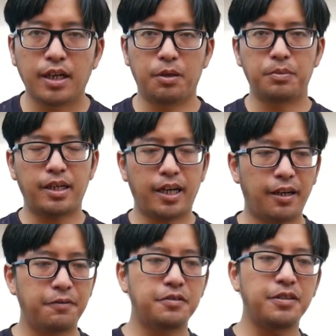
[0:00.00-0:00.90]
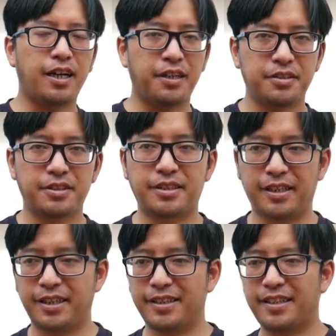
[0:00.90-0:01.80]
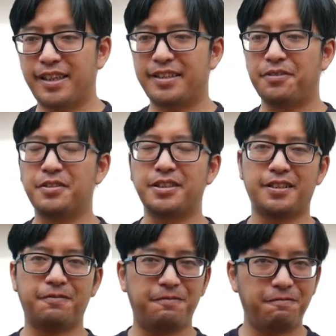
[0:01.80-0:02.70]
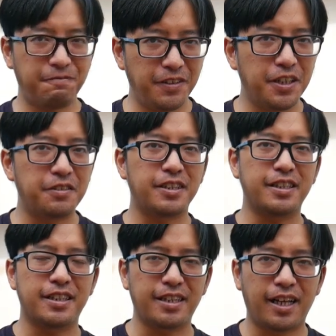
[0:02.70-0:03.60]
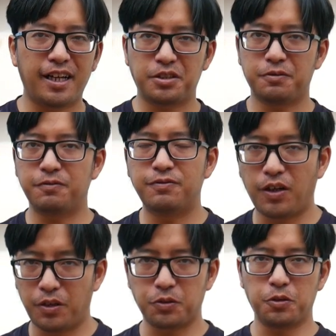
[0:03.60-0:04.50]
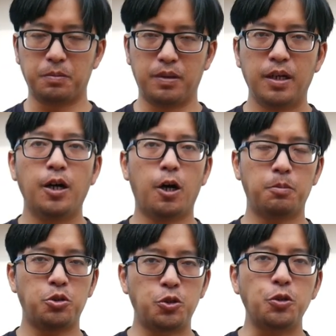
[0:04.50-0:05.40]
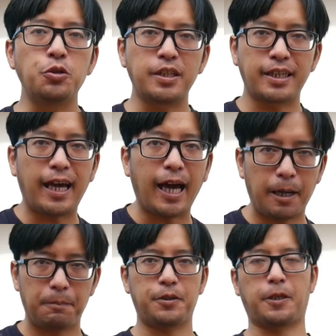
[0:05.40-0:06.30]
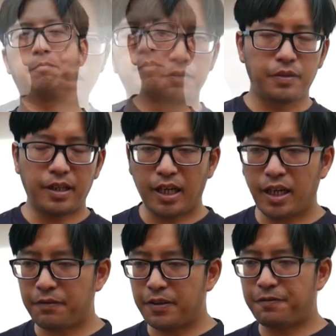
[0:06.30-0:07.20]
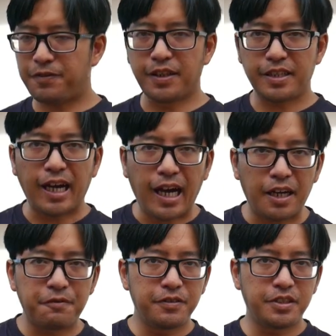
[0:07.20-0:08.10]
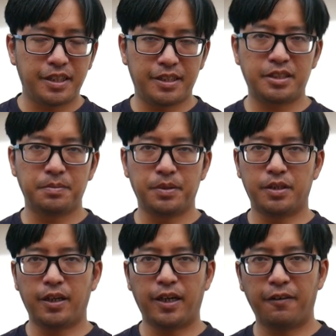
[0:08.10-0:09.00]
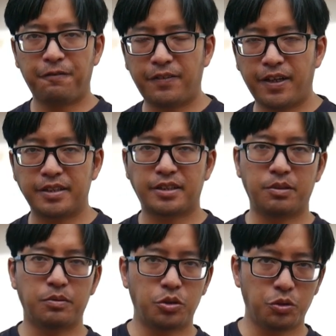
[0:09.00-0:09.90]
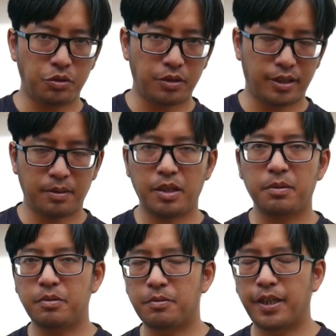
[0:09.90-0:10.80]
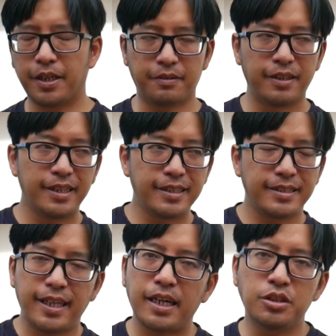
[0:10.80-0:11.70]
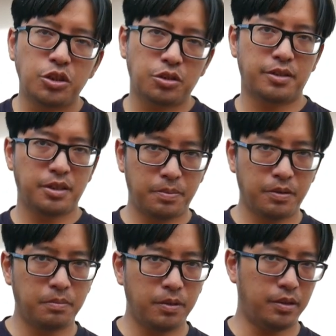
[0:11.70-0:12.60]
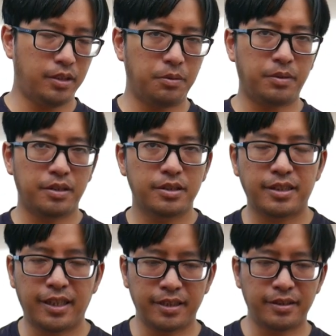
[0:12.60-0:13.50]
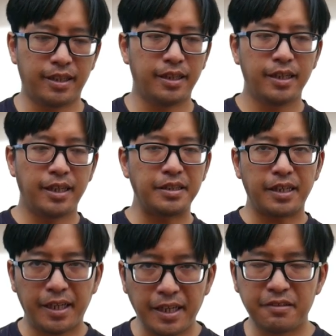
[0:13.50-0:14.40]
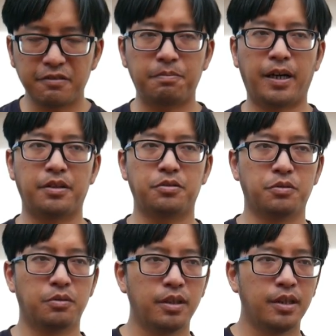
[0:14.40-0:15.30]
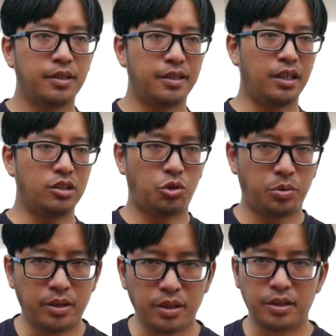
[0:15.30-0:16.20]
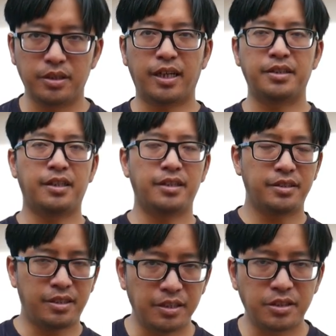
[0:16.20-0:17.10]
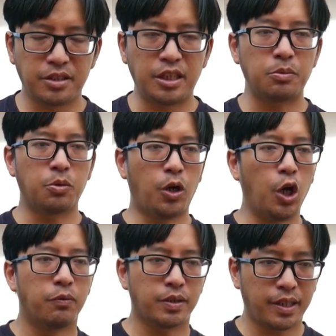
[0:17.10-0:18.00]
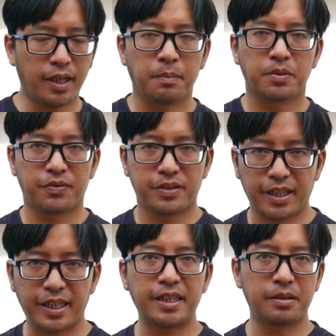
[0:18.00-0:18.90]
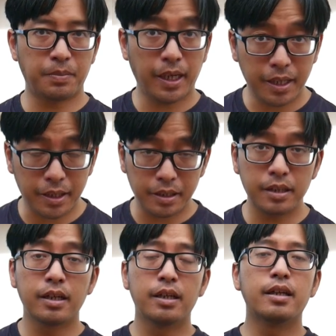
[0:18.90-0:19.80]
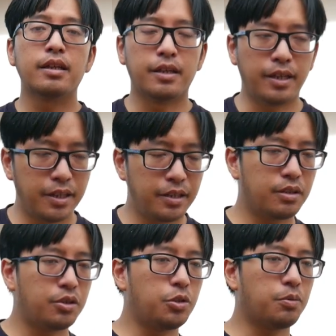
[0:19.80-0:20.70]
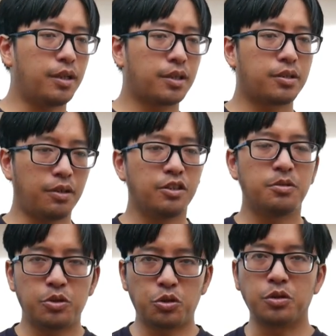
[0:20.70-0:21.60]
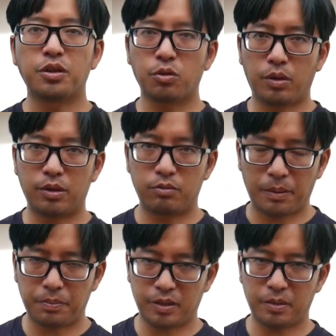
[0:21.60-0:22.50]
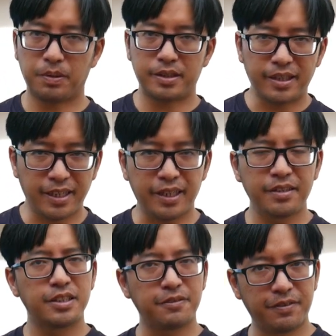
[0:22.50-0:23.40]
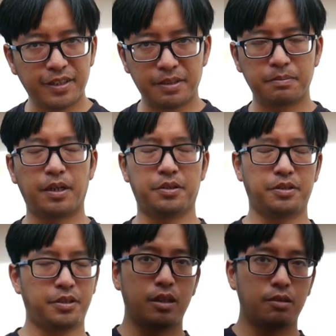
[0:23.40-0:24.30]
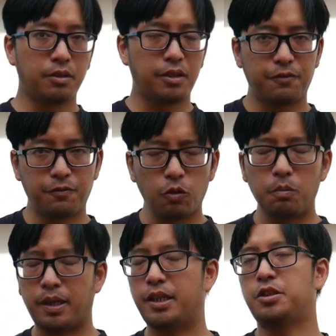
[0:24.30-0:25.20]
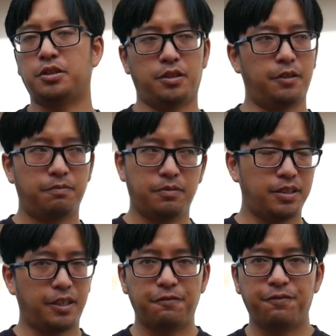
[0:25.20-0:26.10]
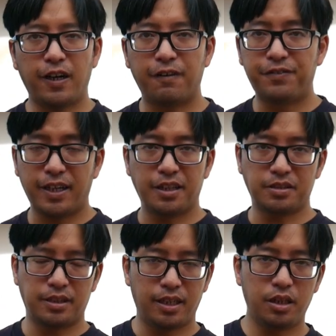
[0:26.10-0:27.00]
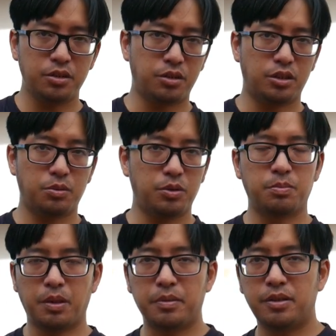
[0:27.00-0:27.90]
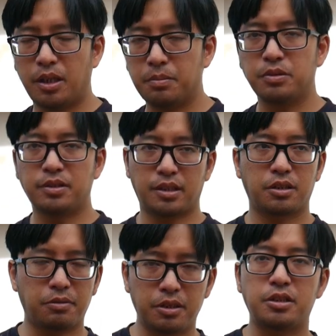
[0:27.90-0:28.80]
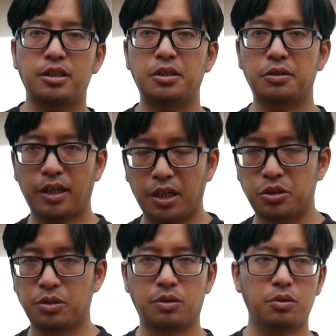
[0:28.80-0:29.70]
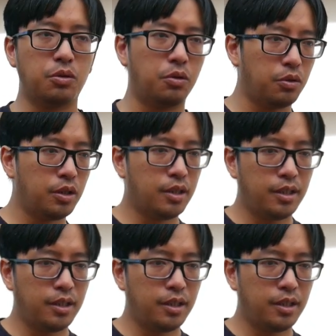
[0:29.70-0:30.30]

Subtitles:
And we have to understand that there is a very large volume of shooting happening. If we have a fairly average estimate of how fast they were shooting, and maybe around 10 shots per minute, and we understand that in the heat of battle, the adrenaline and the intensity will overcome the fatigue and pain, then you are going to be shooting quite rapidly, but 10 is fairly modest. With a formation of, say, 5,000 archers, which might be the numbers at Crecy or Agincourt,